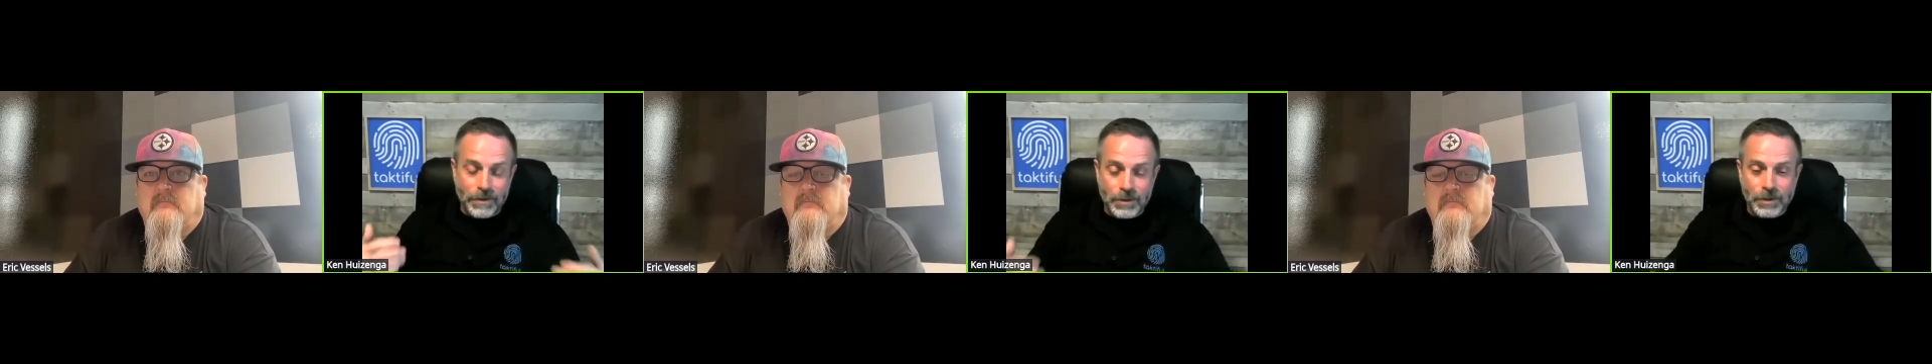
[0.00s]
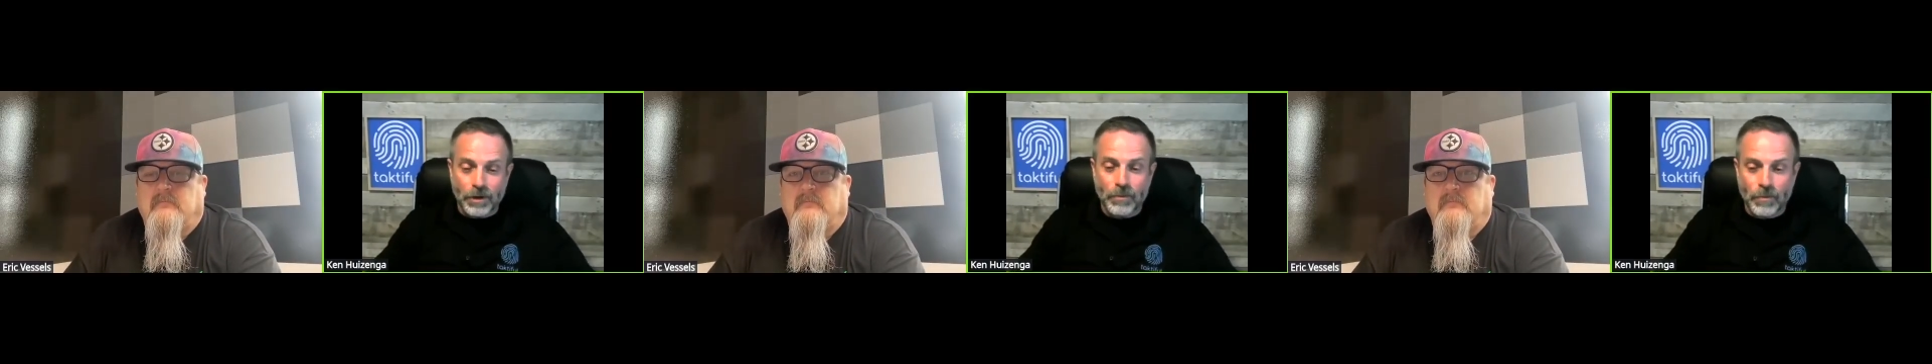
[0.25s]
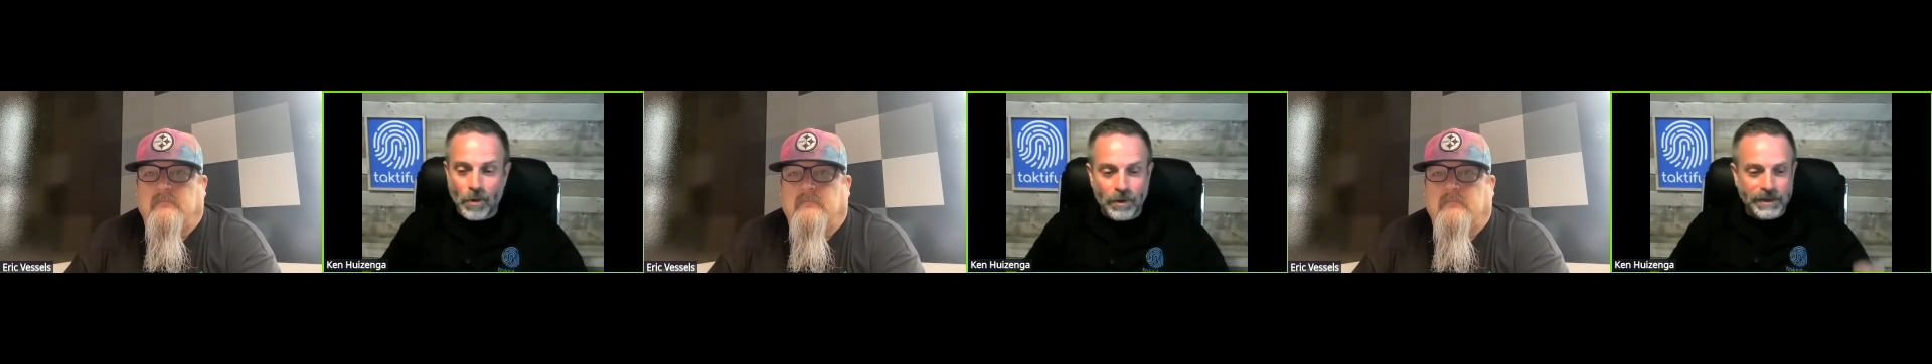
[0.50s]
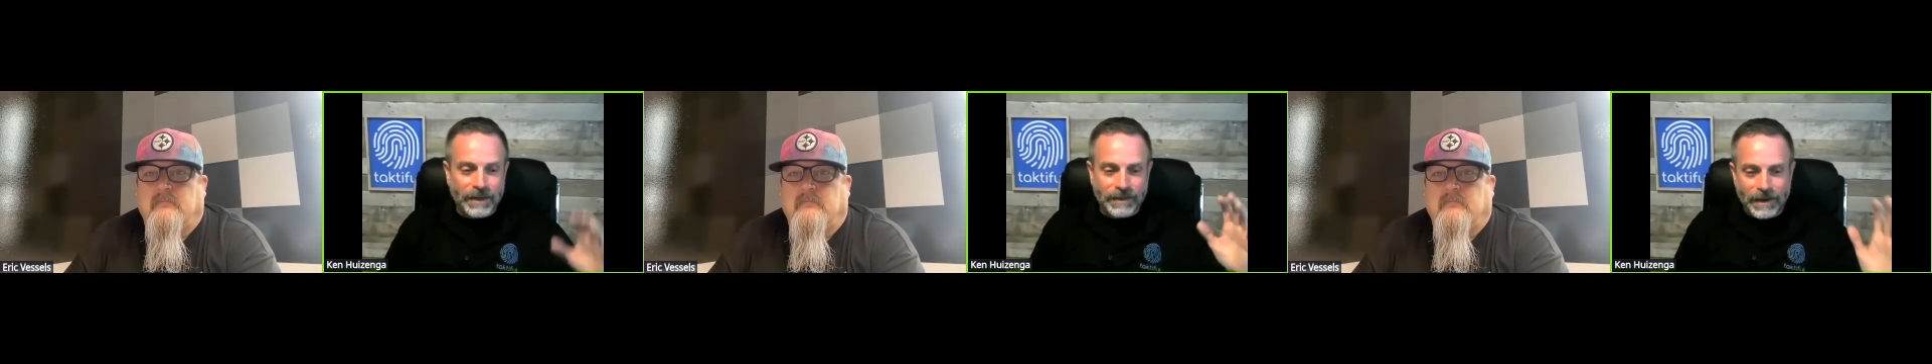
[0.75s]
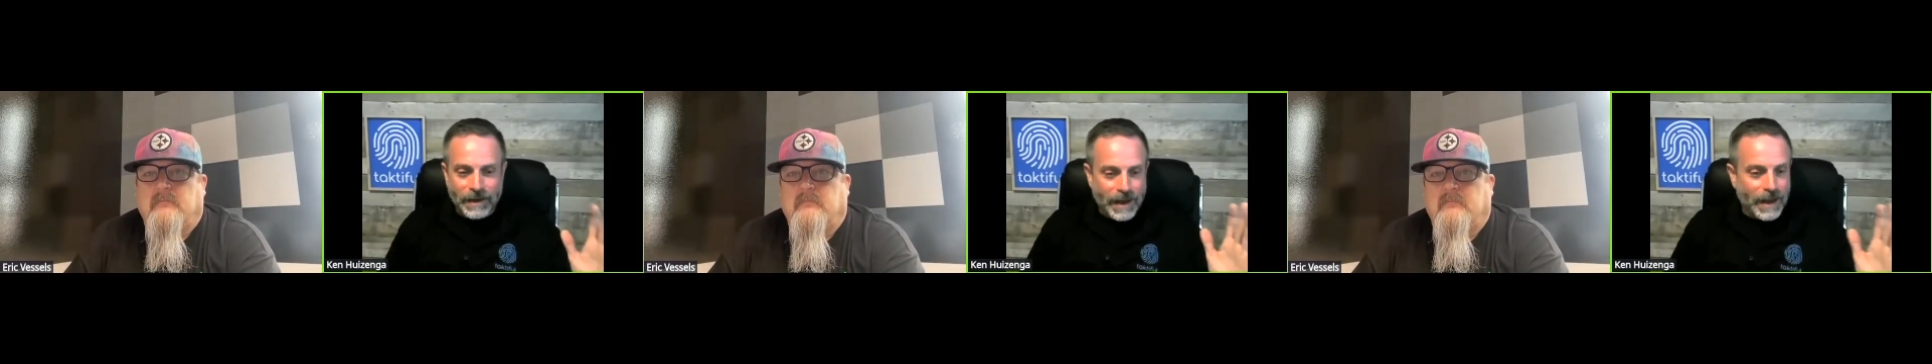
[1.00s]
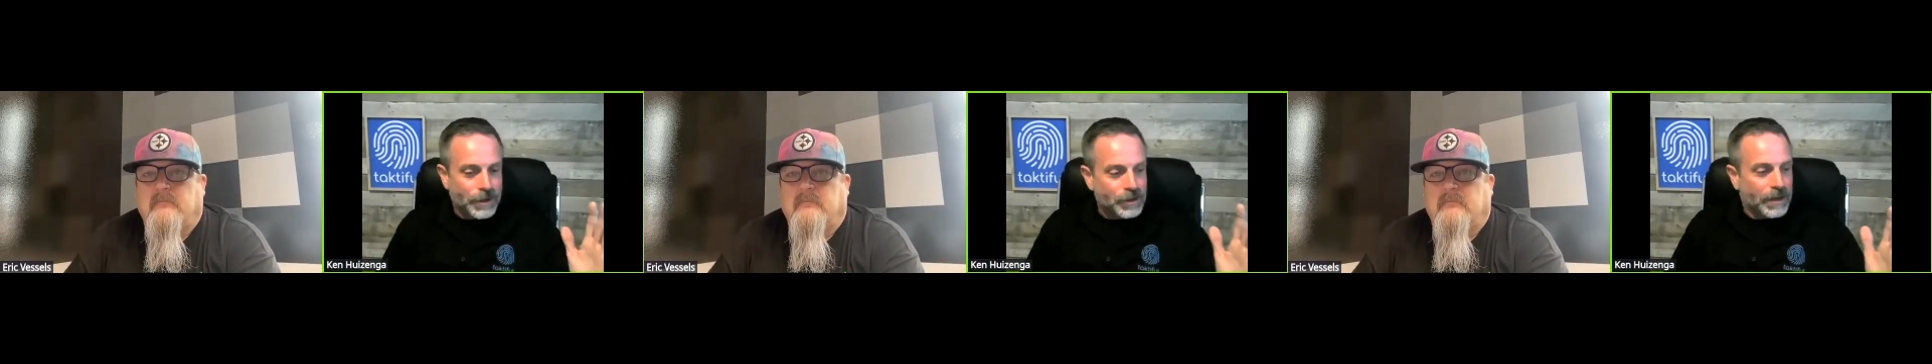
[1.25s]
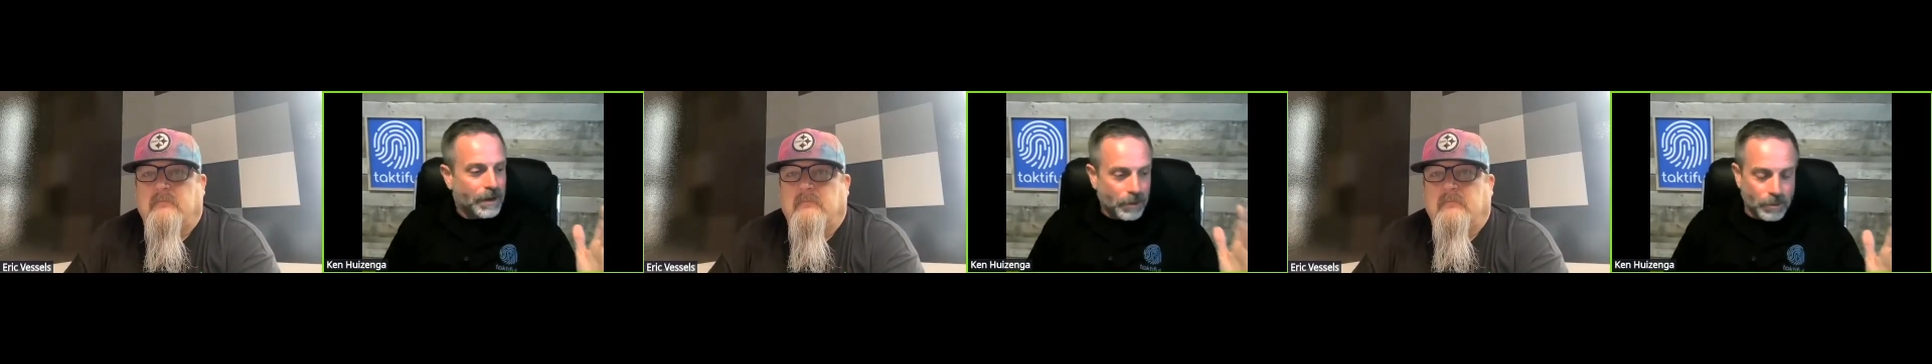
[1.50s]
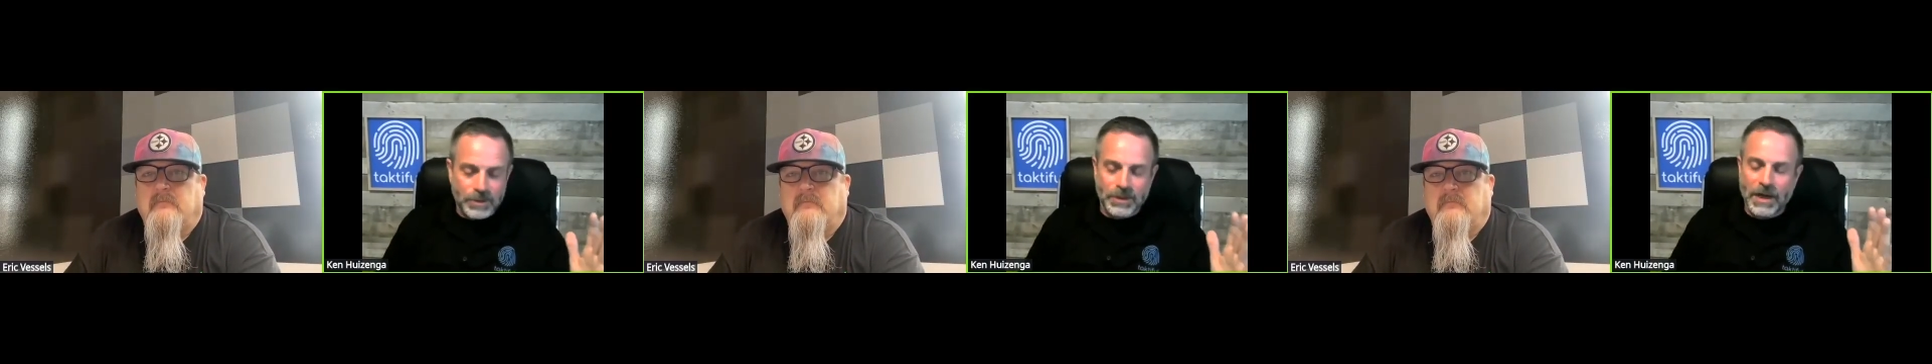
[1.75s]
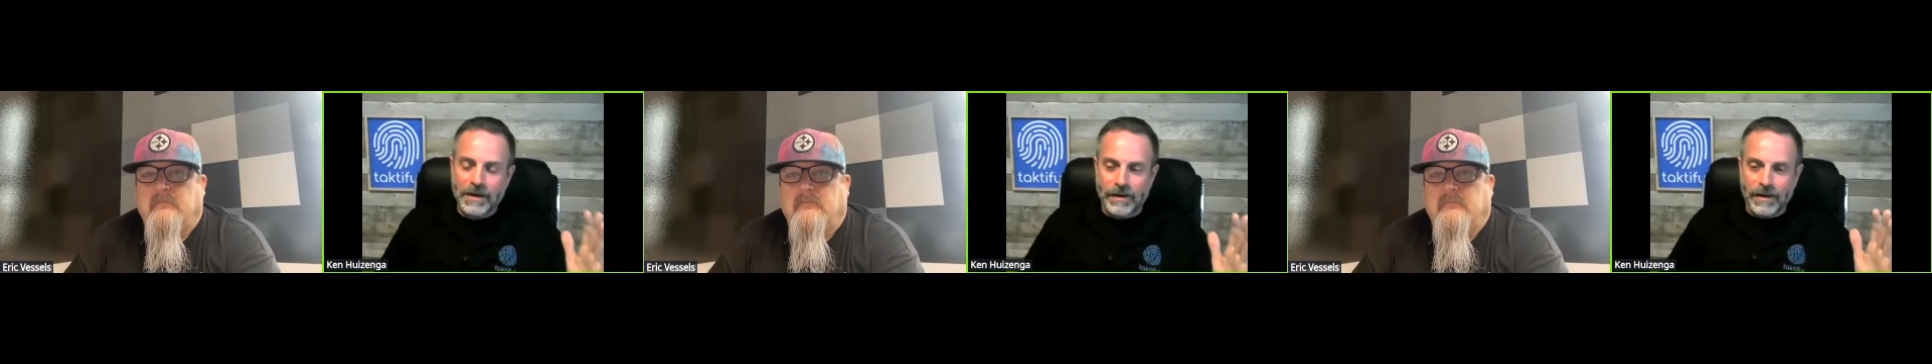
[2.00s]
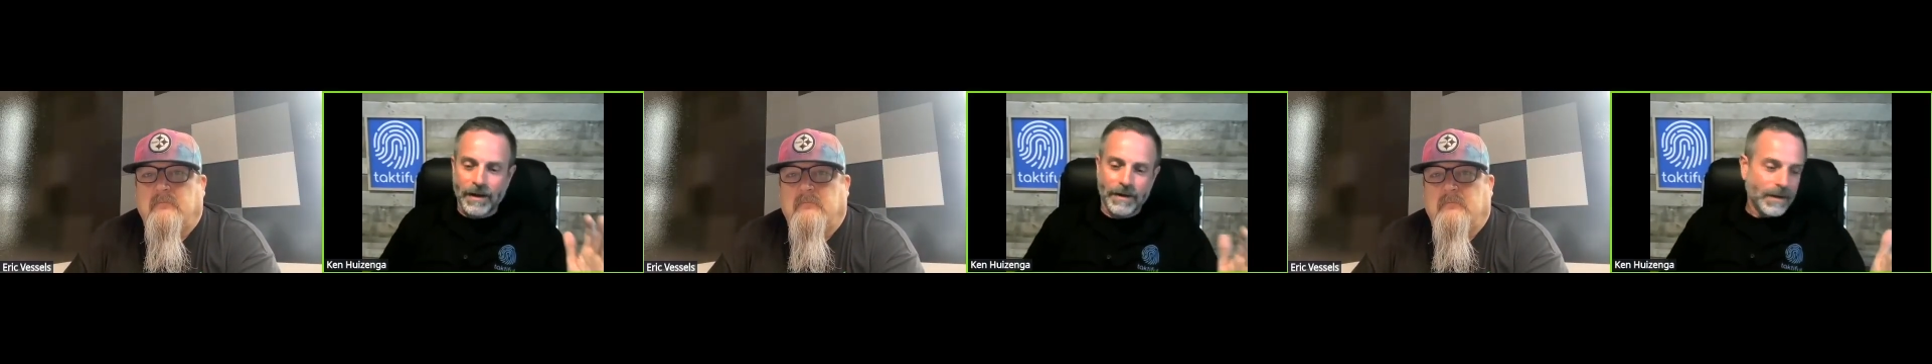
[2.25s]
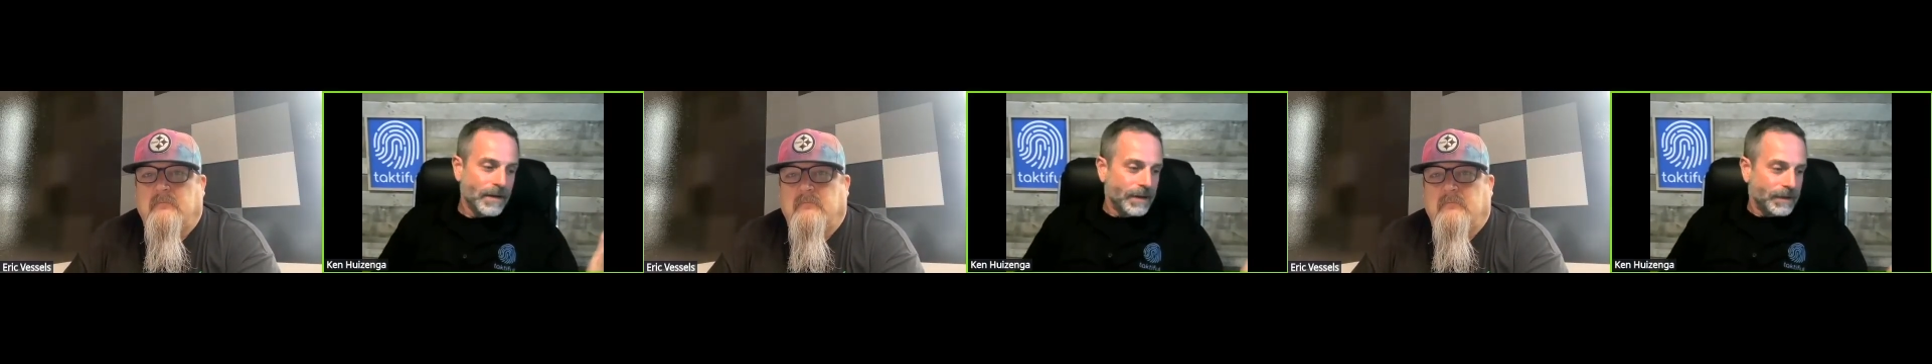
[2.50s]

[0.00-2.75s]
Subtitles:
you start rolling that edge that you were setting it on